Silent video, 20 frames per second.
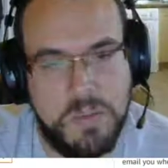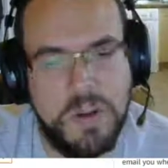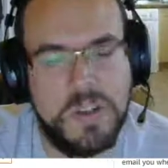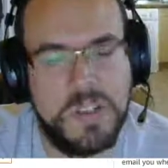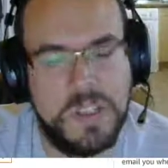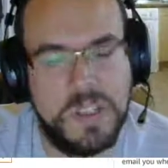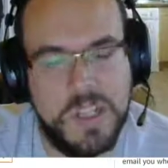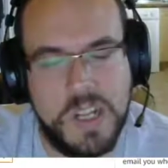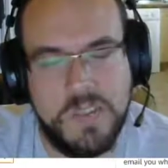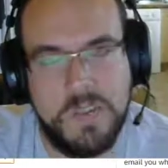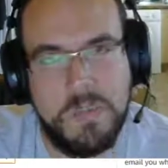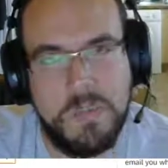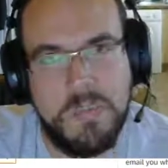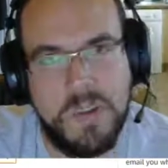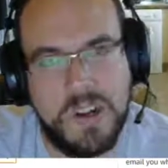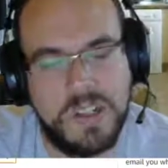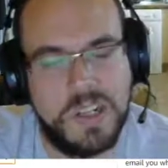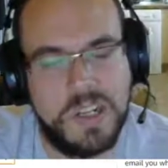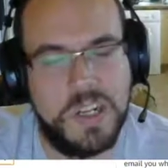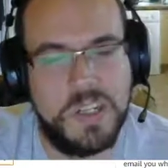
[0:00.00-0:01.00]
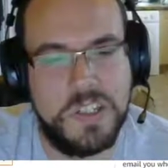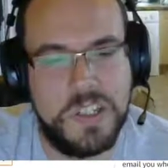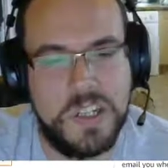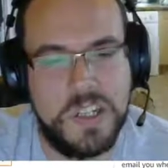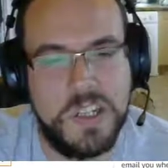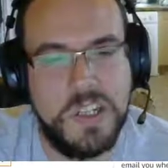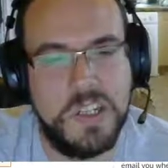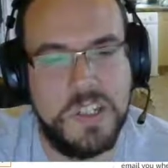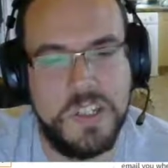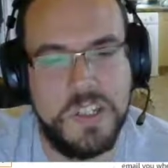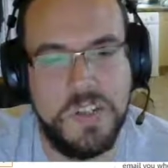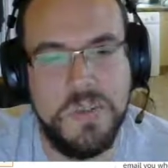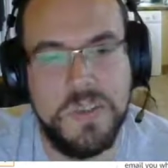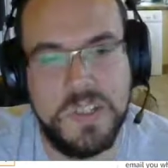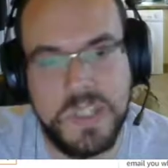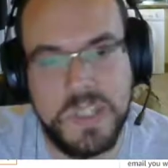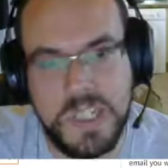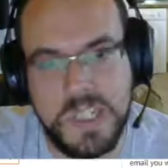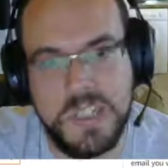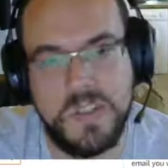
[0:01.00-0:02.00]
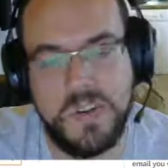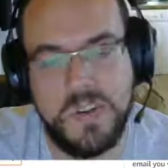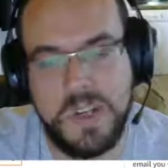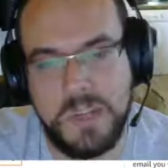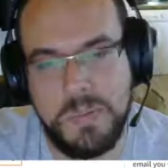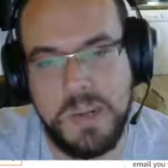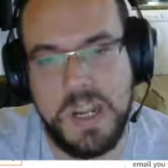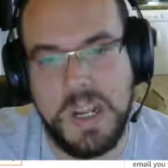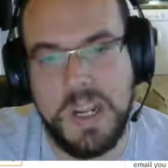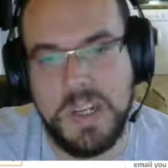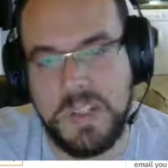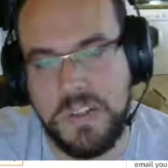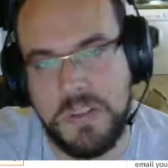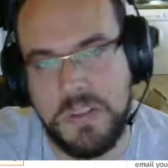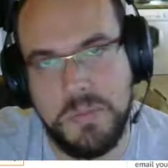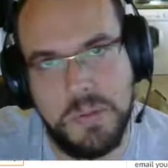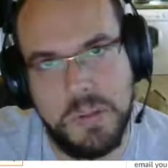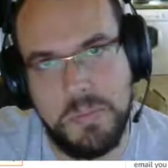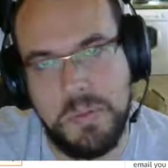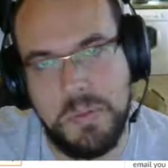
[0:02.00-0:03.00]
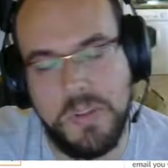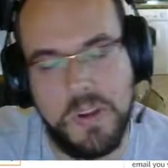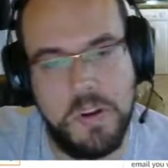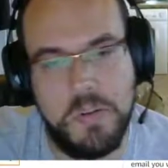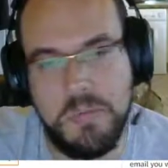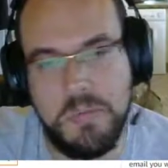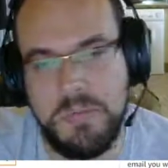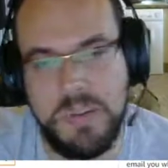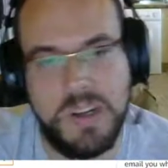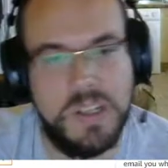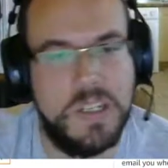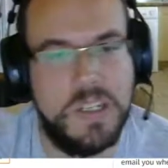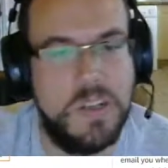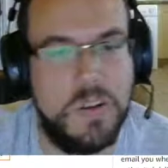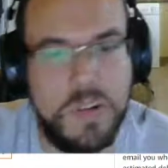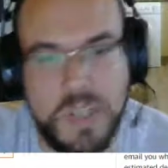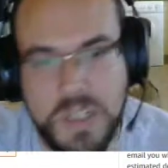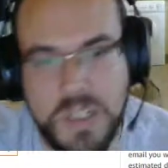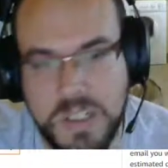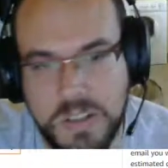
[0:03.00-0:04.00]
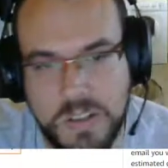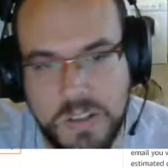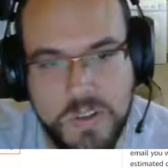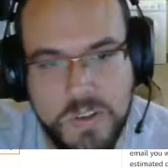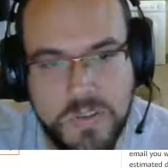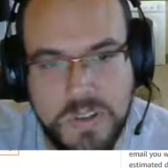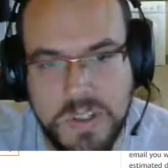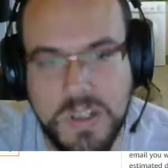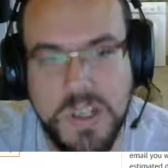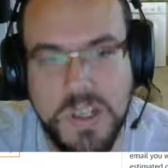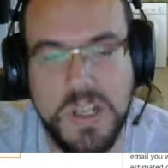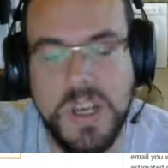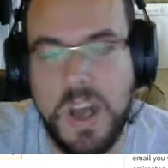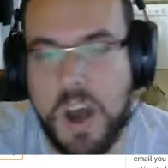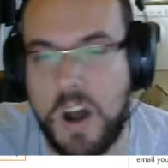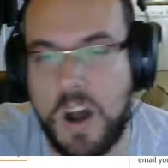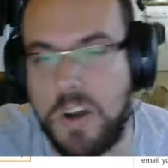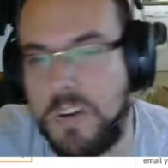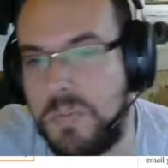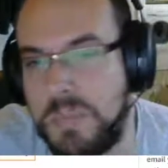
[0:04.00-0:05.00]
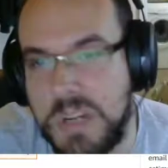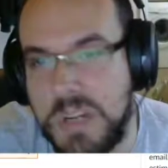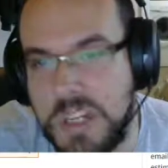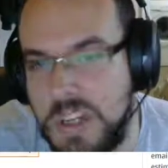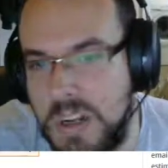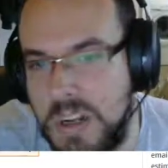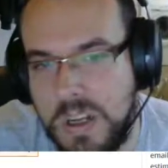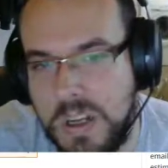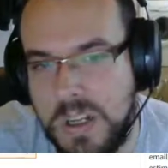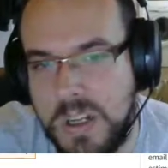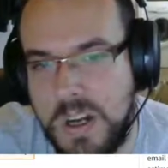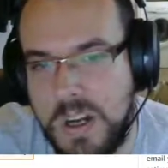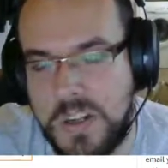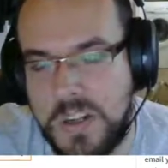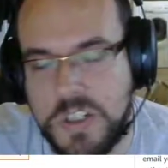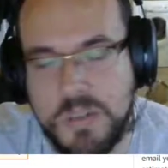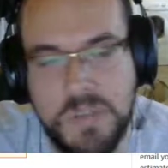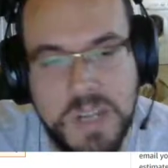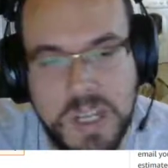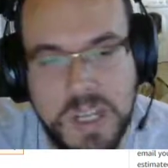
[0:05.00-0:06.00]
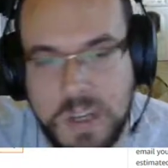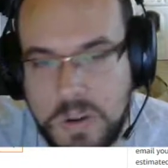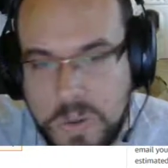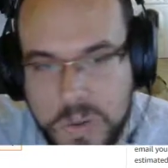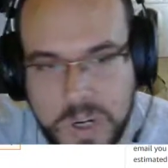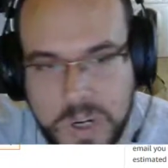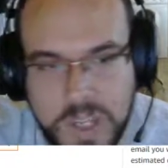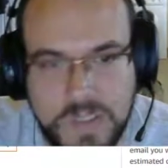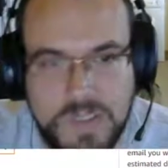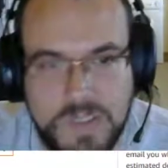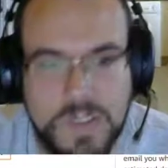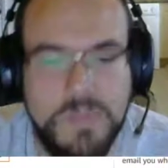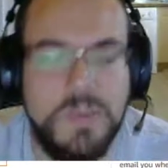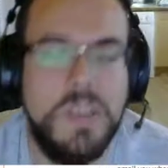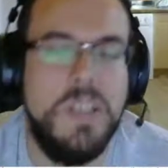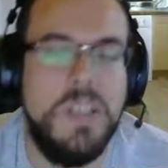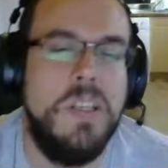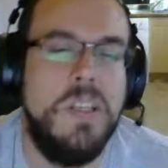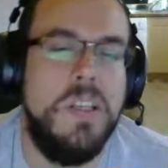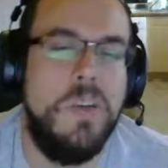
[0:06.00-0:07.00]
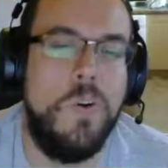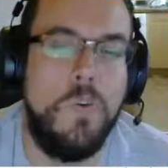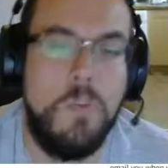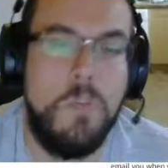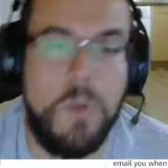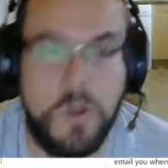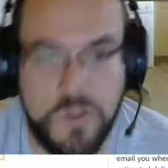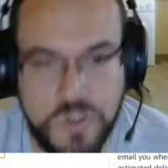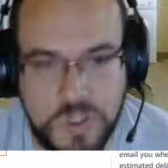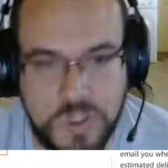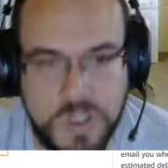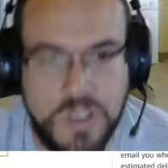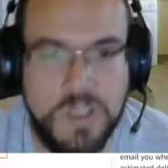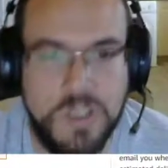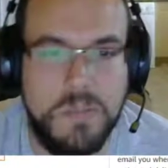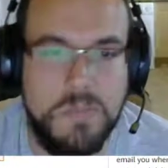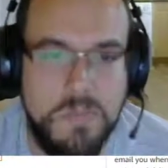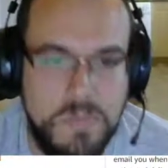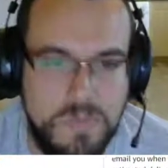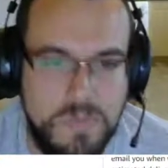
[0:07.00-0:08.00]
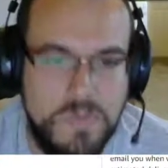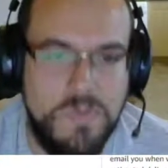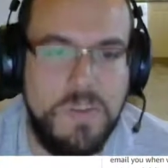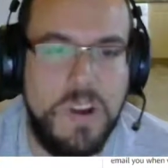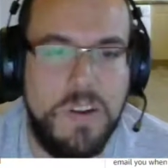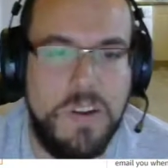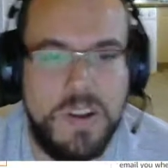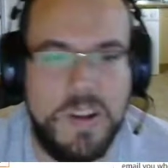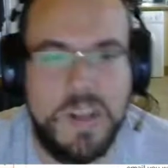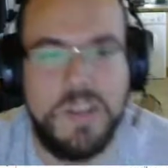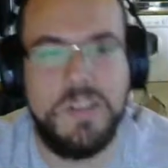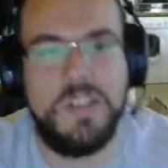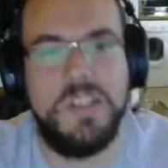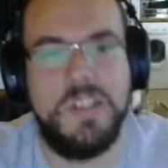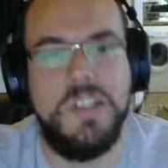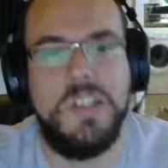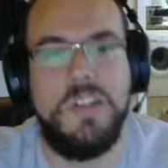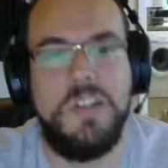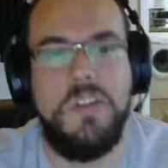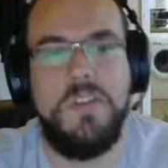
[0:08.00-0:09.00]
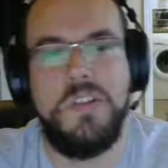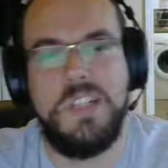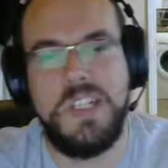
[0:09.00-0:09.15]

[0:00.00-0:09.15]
Most of the other brands actually just use Seasonic PSUs, but they put their own branding on it, and their own RGB or whatever, or modular variants and so on.